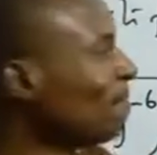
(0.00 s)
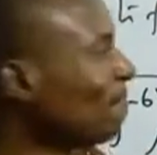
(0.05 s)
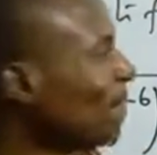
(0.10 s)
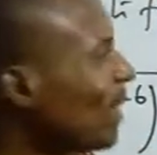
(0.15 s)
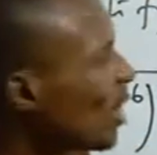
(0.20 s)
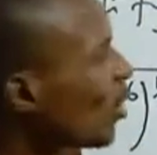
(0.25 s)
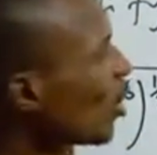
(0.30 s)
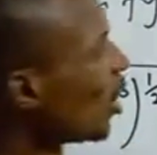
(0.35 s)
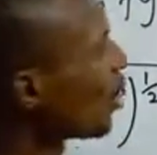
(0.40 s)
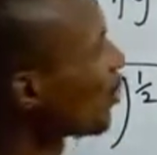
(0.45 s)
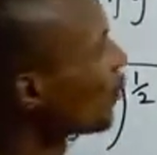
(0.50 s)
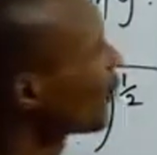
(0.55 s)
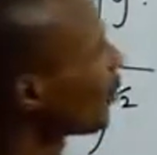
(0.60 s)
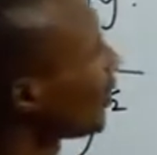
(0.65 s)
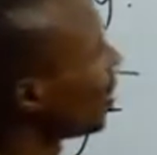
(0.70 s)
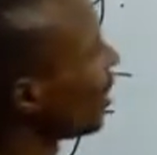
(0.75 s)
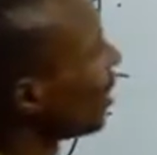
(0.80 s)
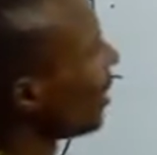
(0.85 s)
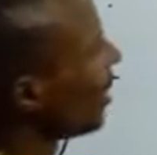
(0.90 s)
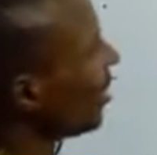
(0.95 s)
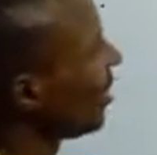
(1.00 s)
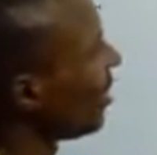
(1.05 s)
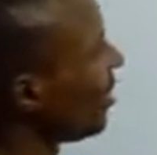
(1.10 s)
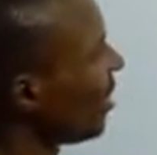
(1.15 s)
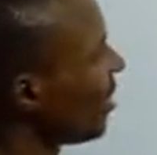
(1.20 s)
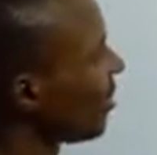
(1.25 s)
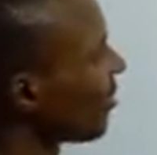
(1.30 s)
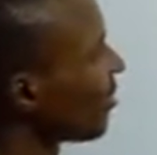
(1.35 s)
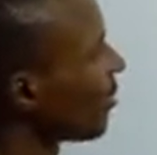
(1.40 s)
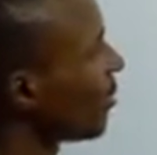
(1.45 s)
Because
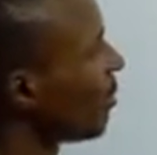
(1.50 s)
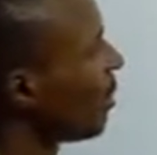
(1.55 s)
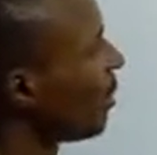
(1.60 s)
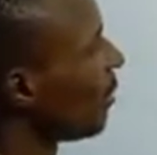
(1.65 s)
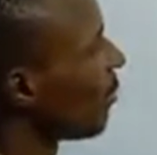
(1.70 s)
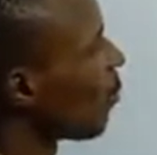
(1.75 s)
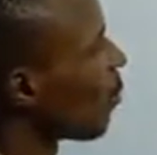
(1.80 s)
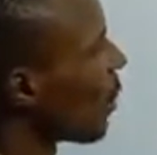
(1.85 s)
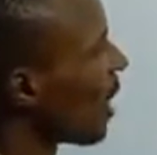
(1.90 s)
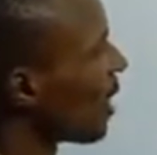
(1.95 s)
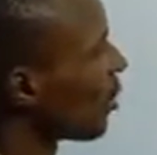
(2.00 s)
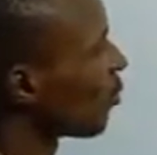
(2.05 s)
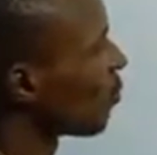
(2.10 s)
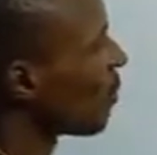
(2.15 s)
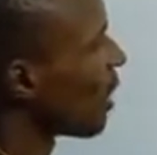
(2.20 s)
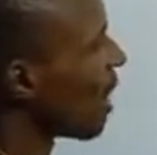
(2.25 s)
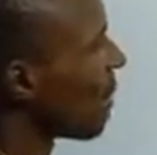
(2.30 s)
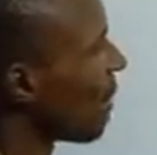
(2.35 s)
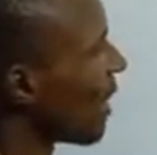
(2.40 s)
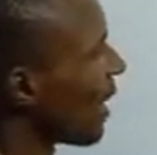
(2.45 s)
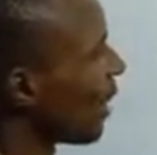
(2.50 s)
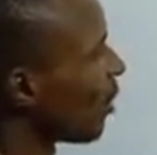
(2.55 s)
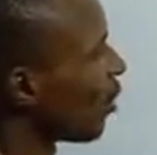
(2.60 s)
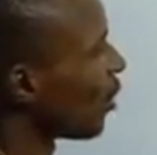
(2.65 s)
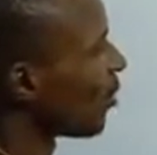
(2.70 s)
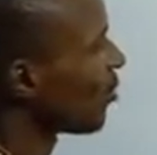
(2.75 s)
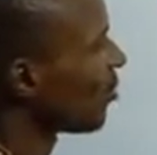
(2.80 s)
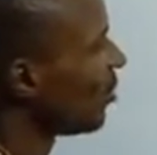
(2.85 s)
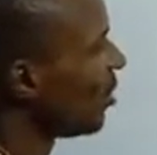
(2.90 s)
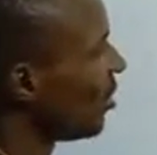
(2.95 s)
this y raised to power
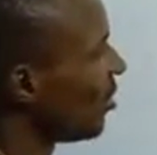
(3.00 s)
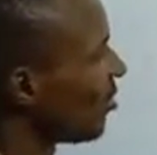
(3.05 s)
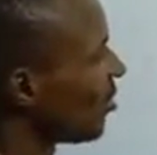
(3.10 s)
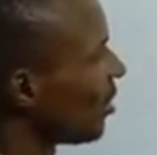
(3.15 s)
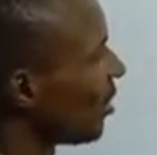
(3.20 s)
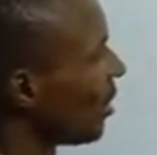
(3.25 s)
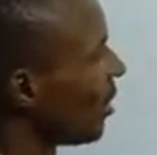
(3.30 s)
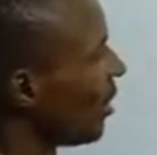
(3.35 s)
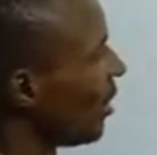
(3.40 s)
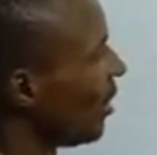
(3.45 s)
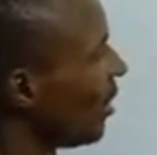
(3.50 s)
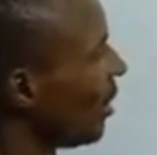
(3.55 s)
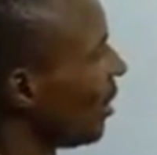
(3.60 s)
minus 6